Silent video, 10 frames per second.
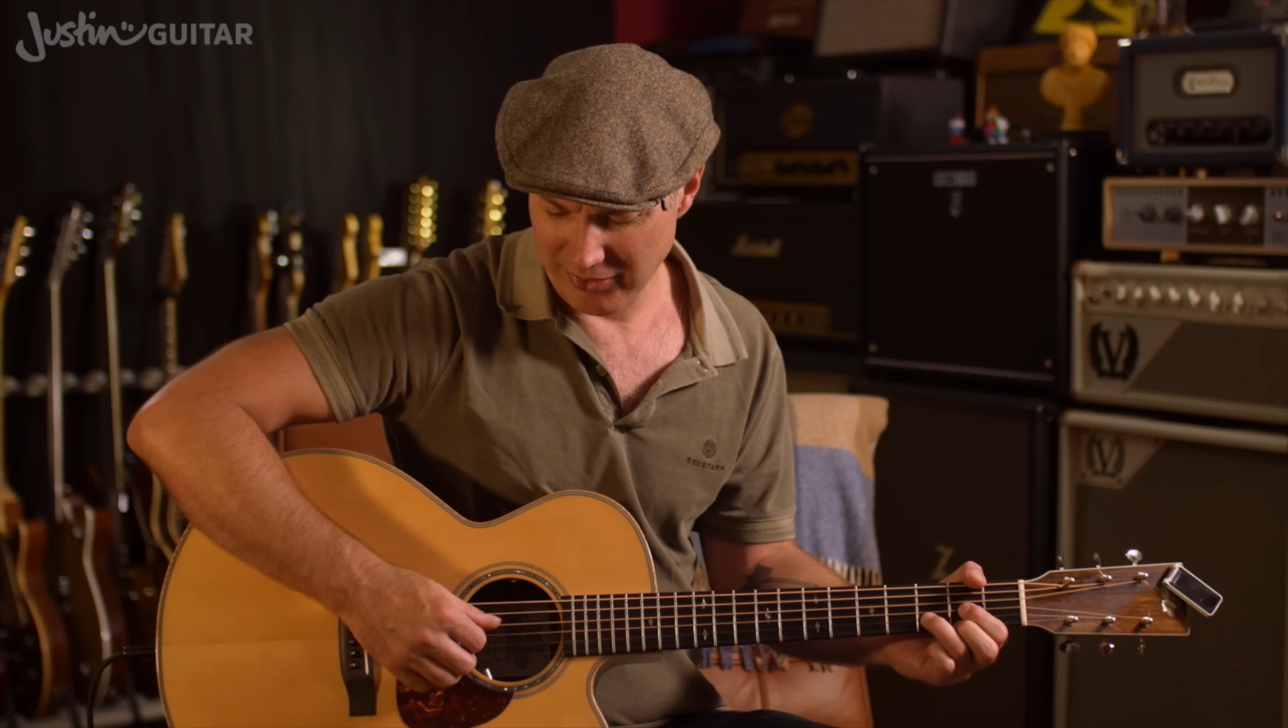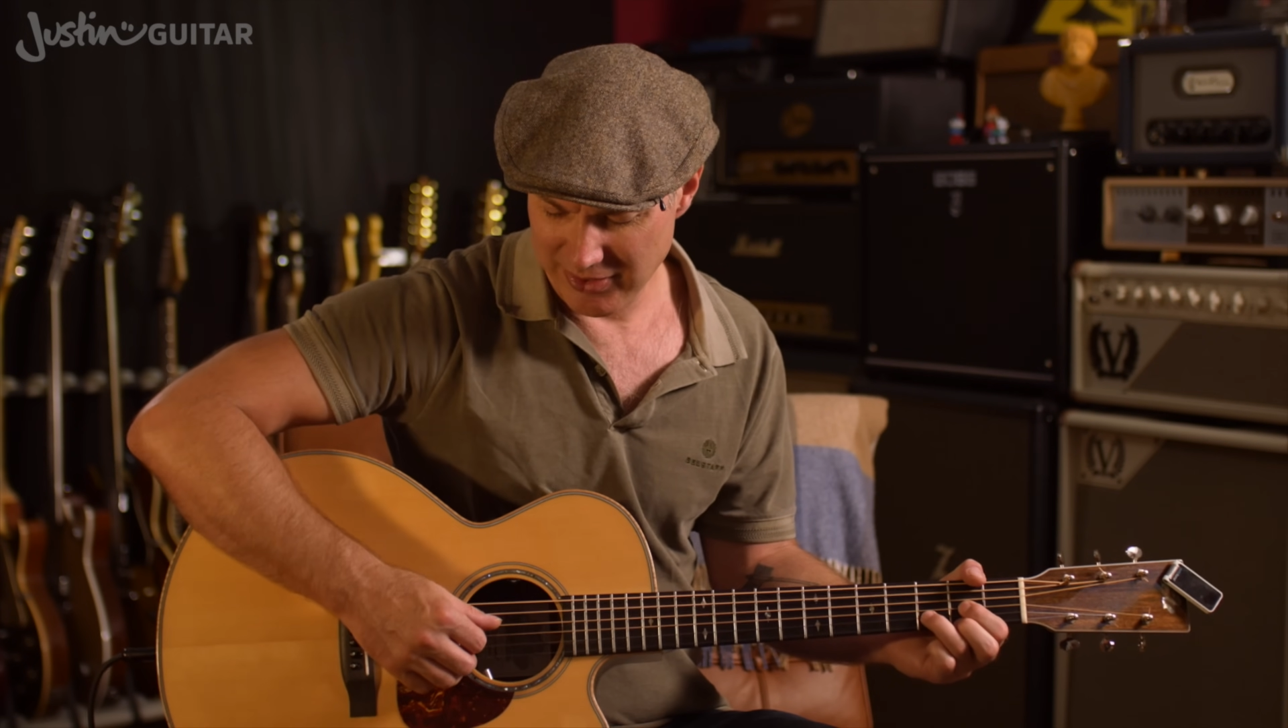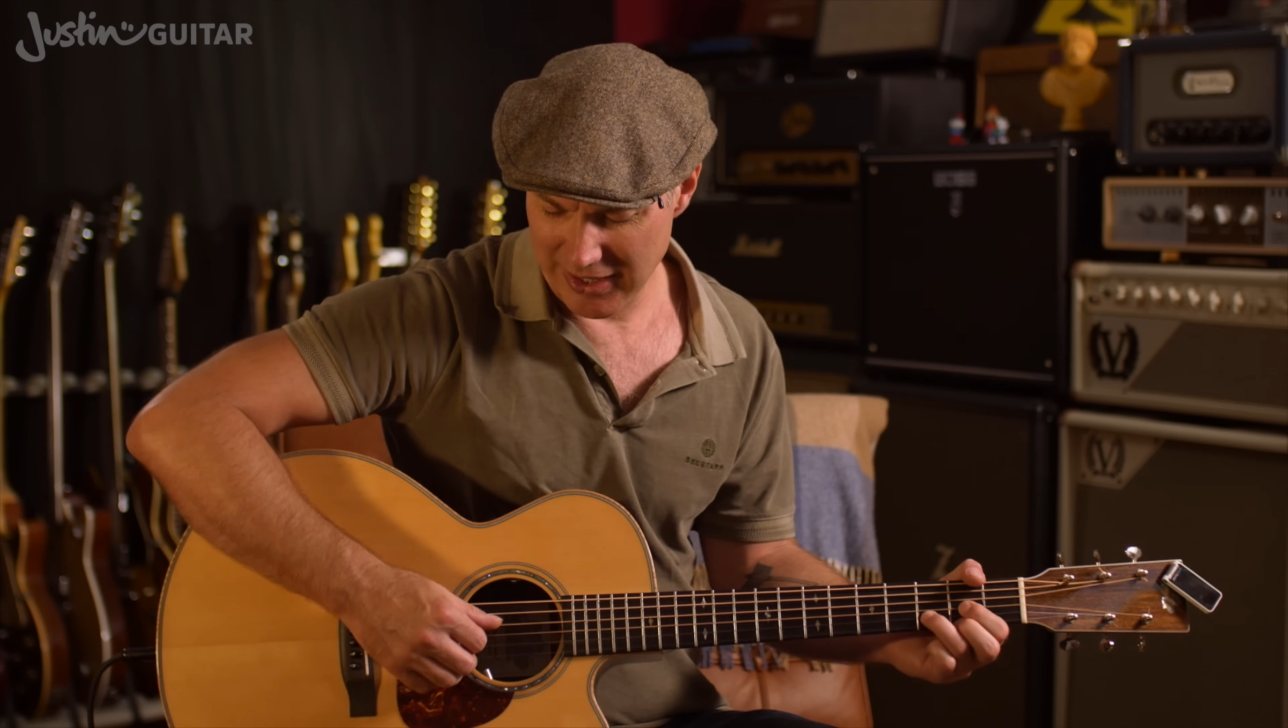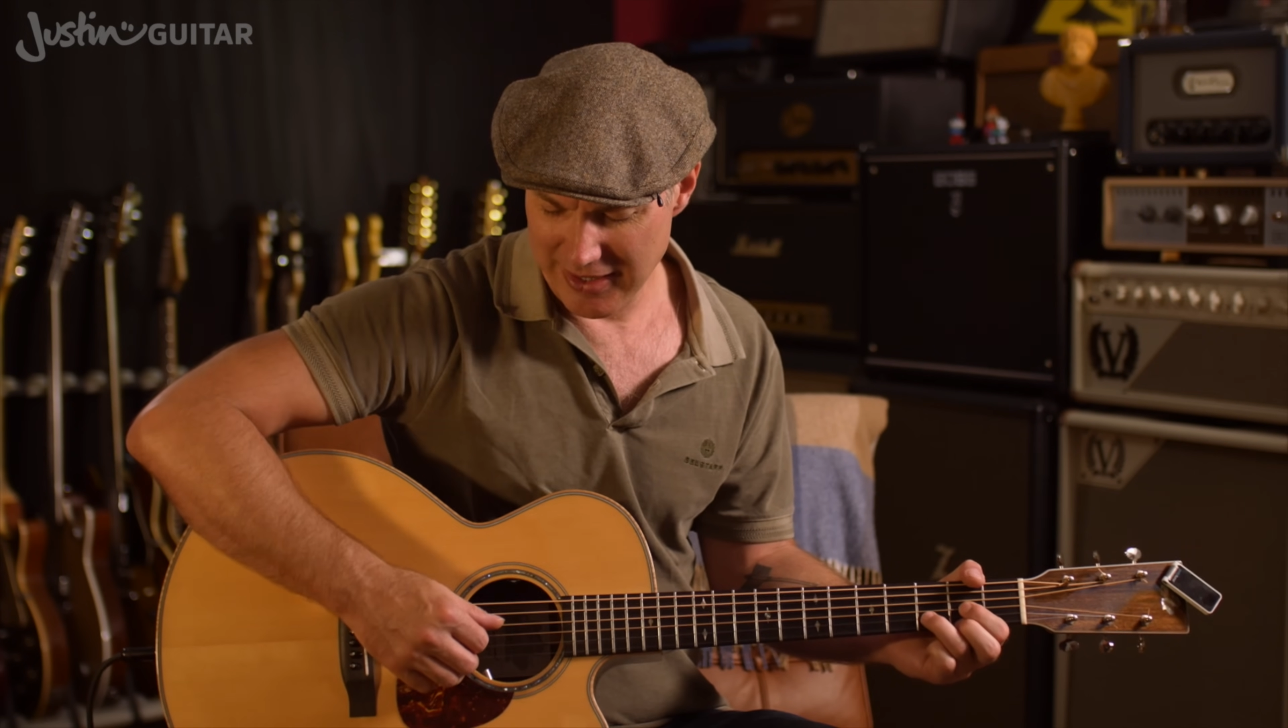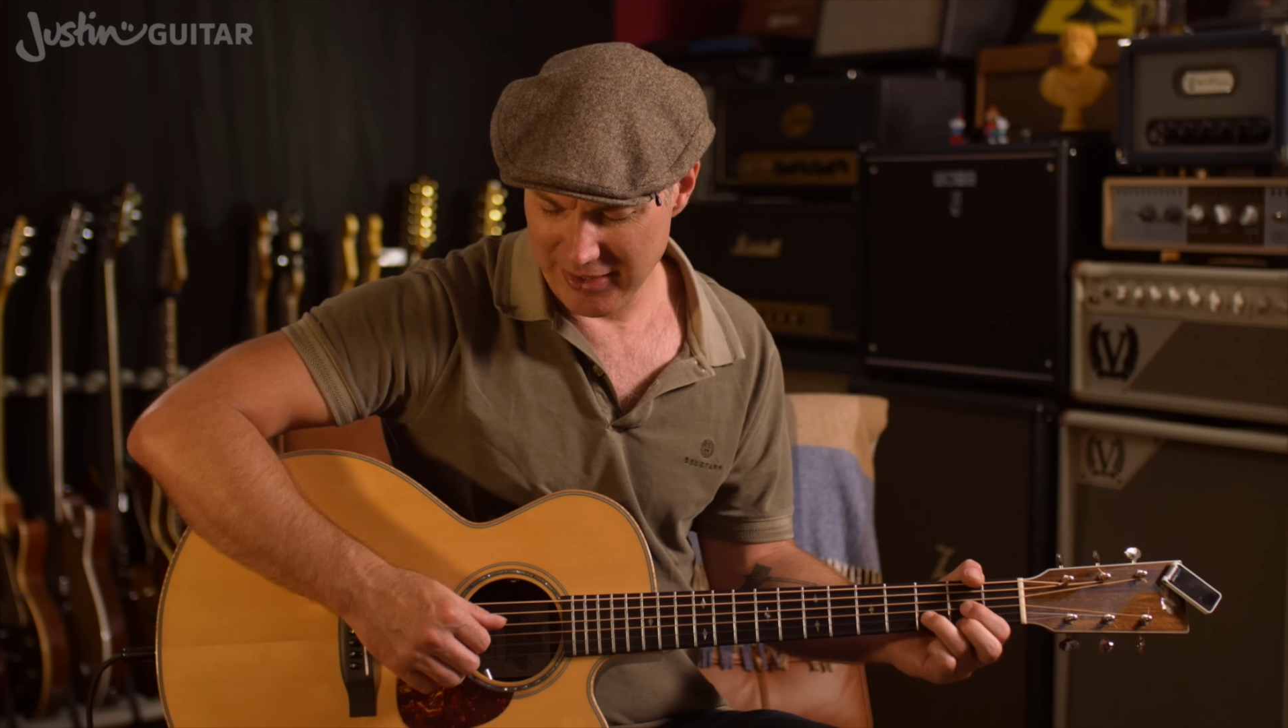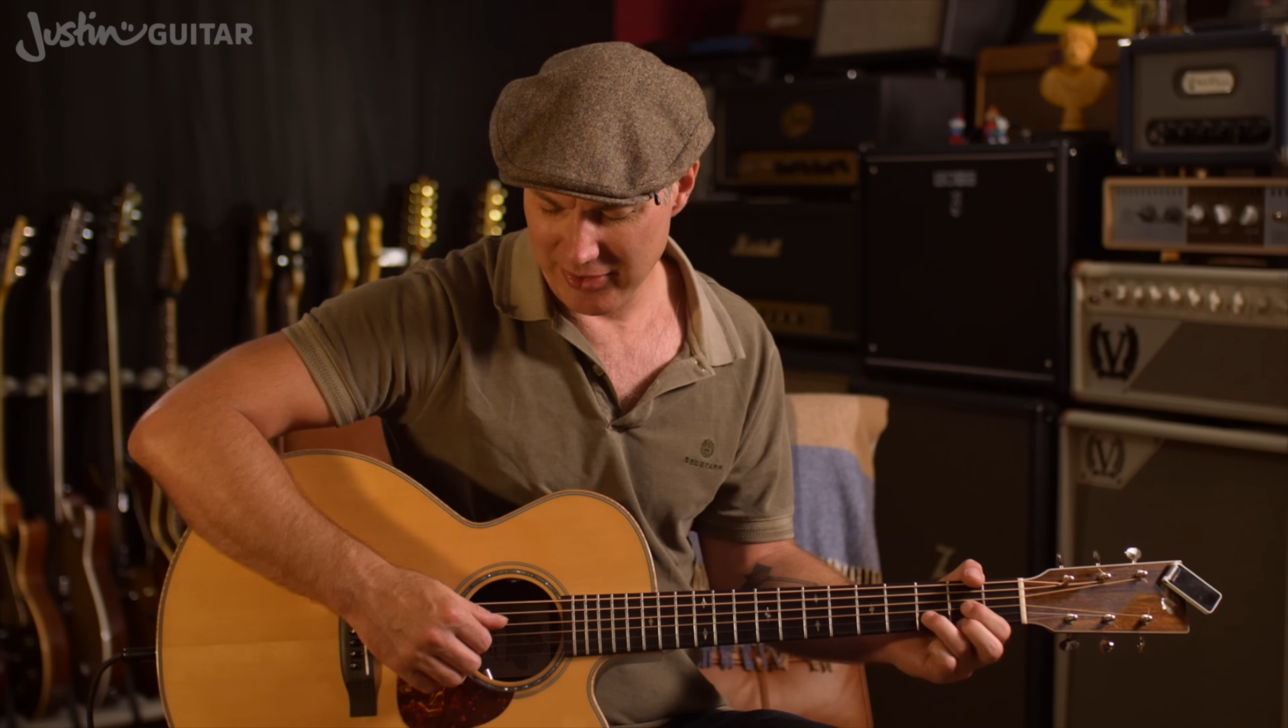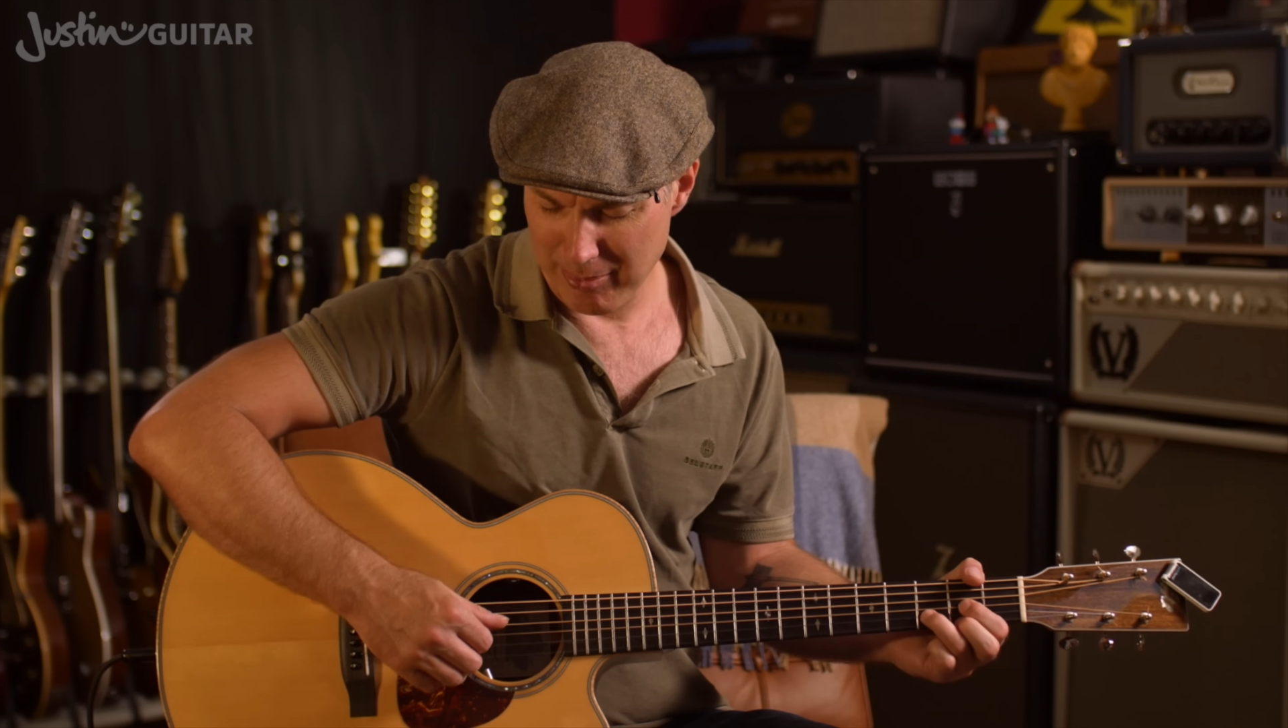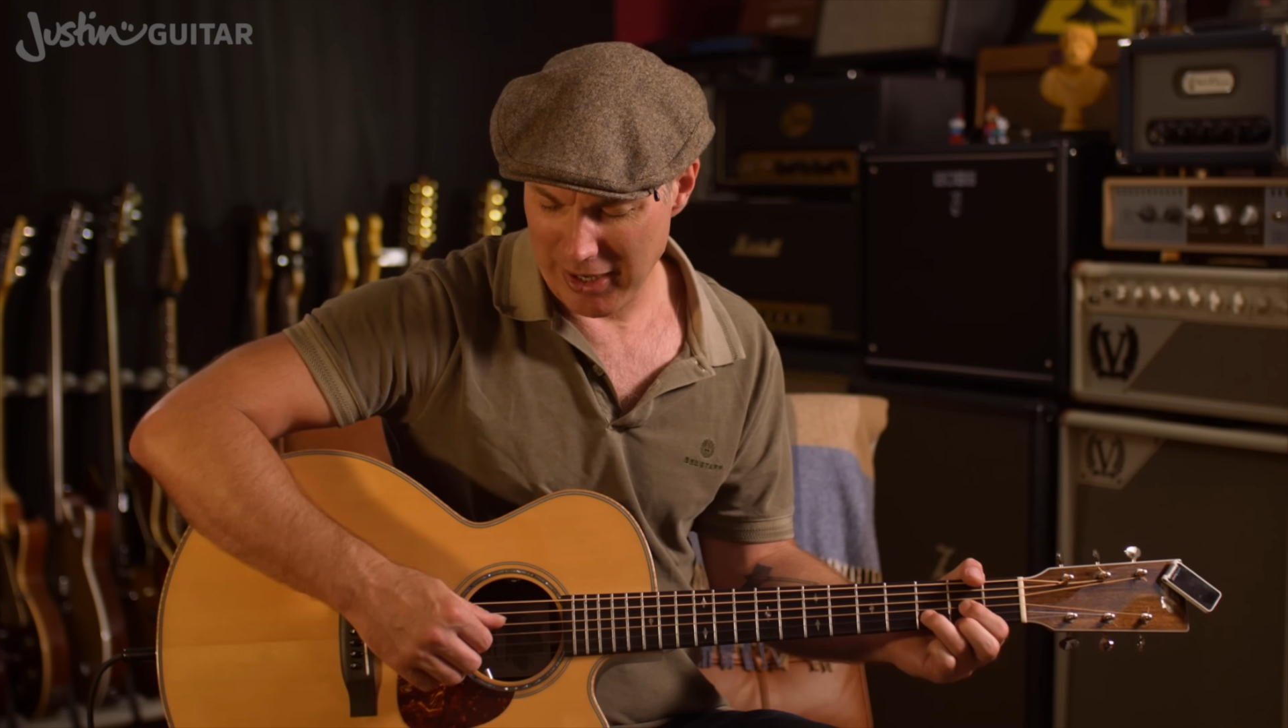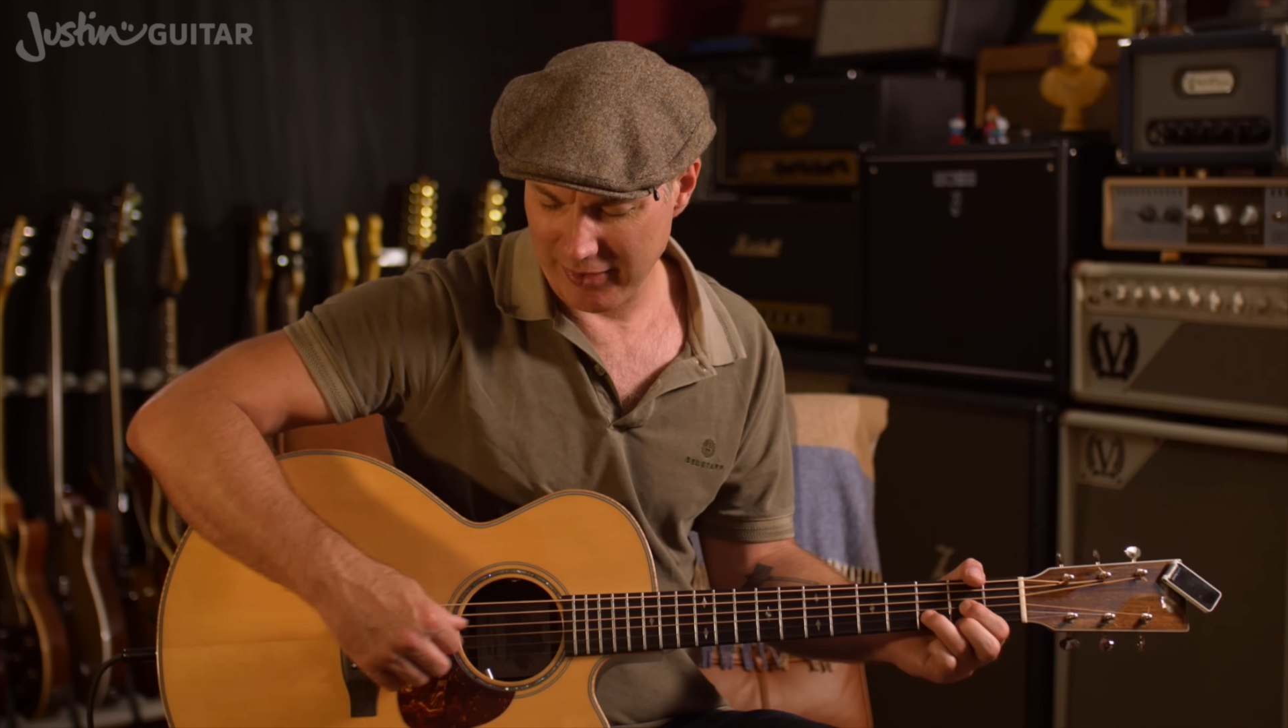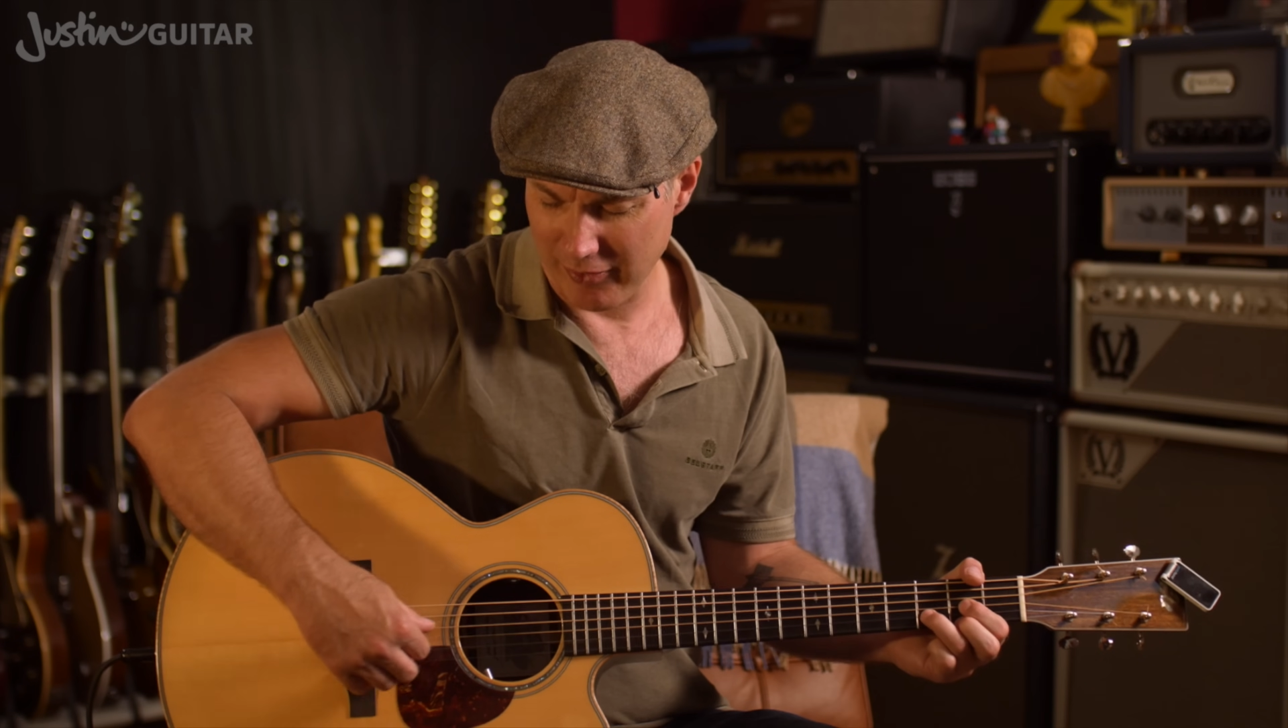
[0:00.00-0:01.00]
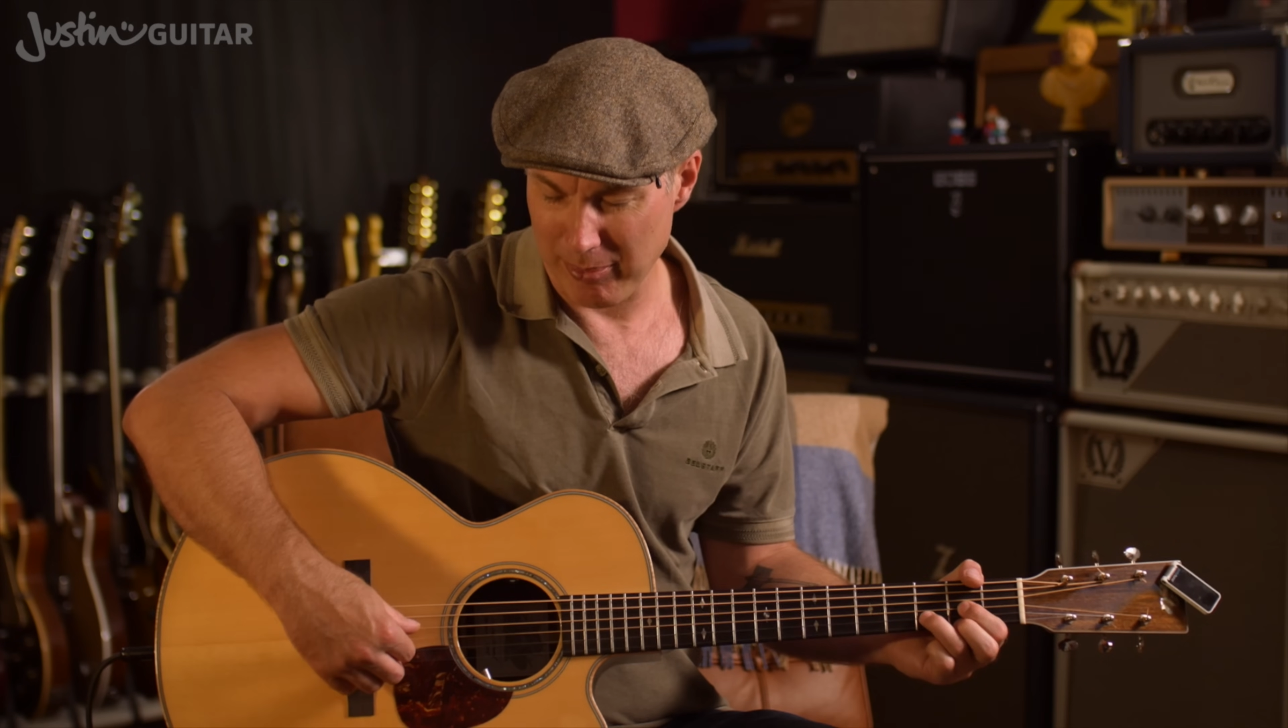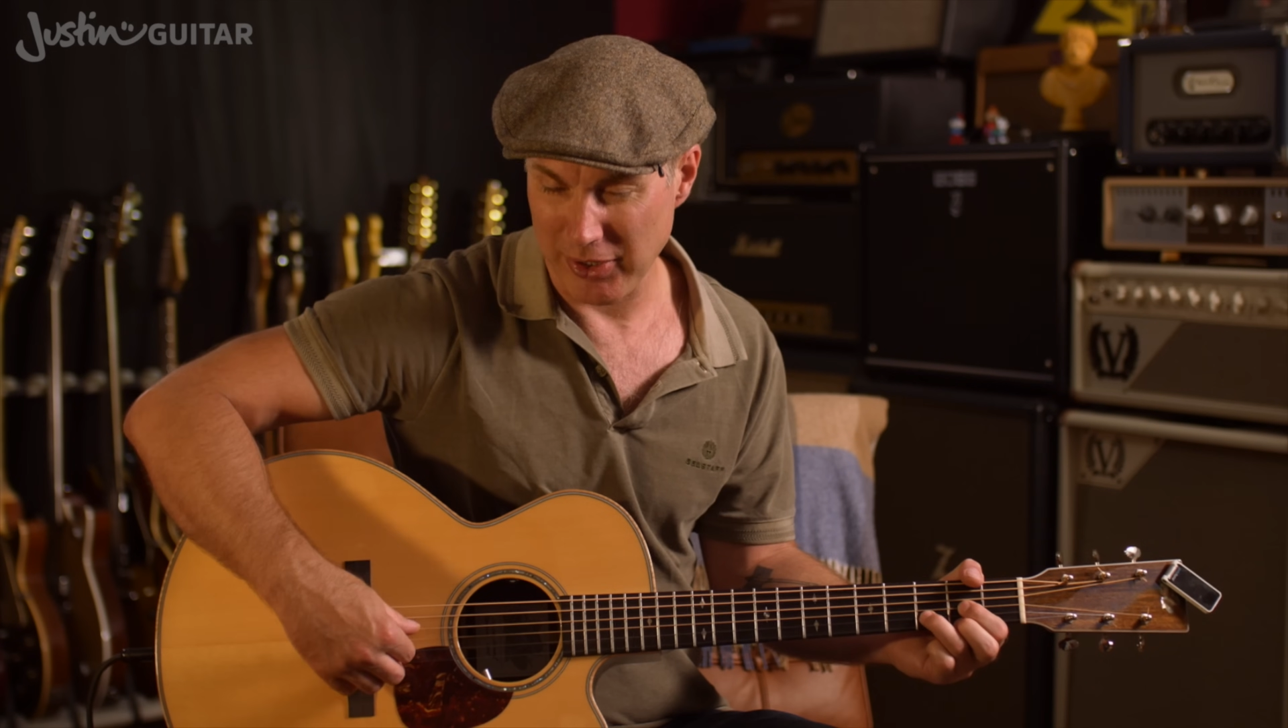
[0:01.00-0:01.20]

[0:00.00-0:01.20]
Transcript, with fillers: slightly at the back of it,